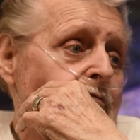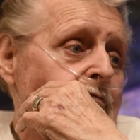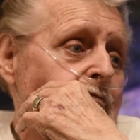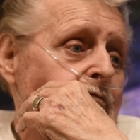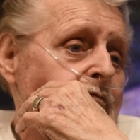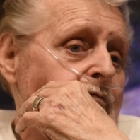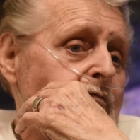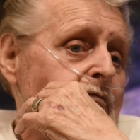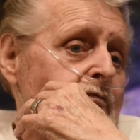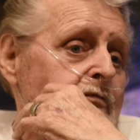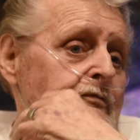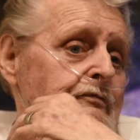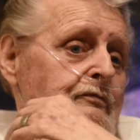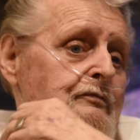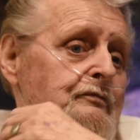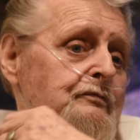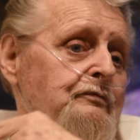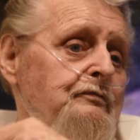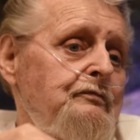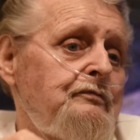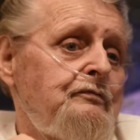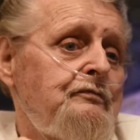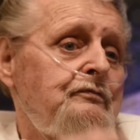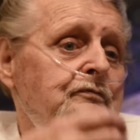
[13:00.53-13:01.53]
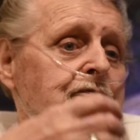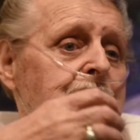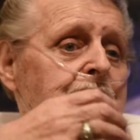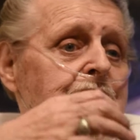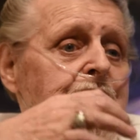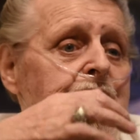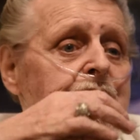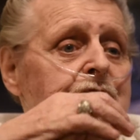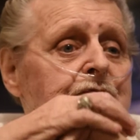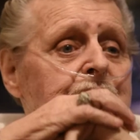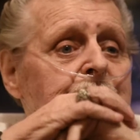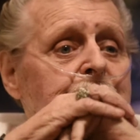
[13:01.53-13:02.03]
for days and
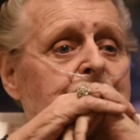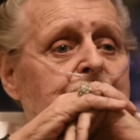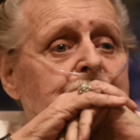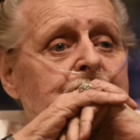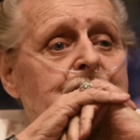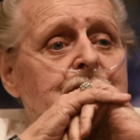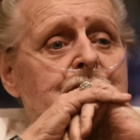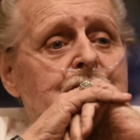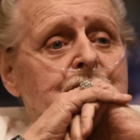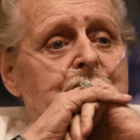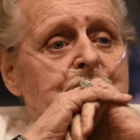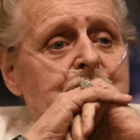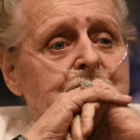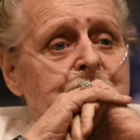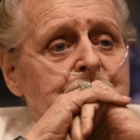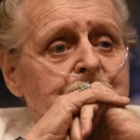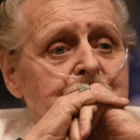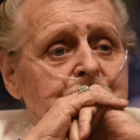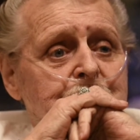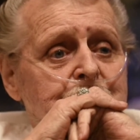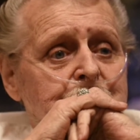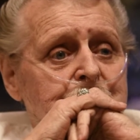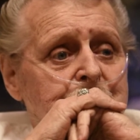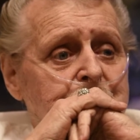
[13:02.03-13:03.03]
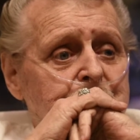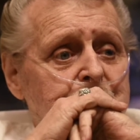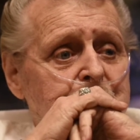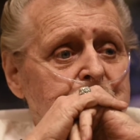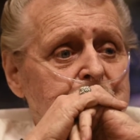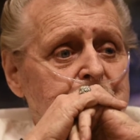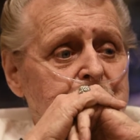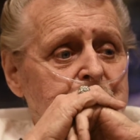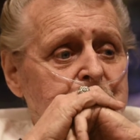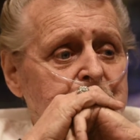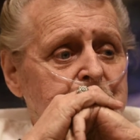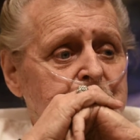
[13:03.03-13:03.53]
months on end, depending
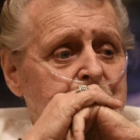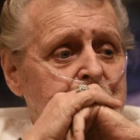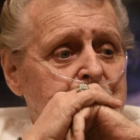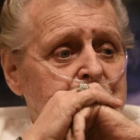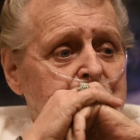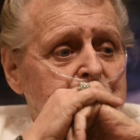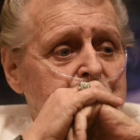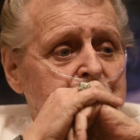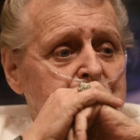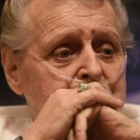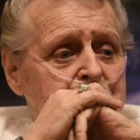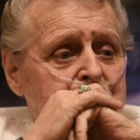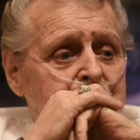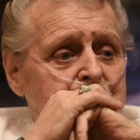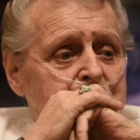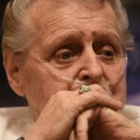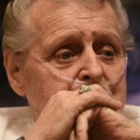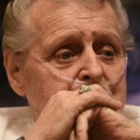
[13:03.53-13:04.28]
upon what the